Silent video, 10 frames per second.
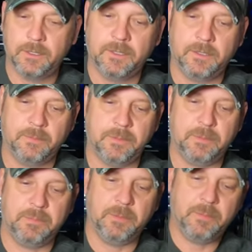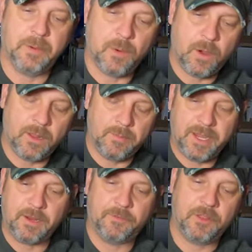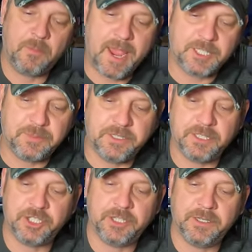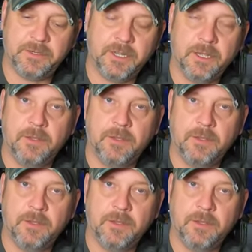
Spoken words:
Put my wallet back. For the Maxpedition,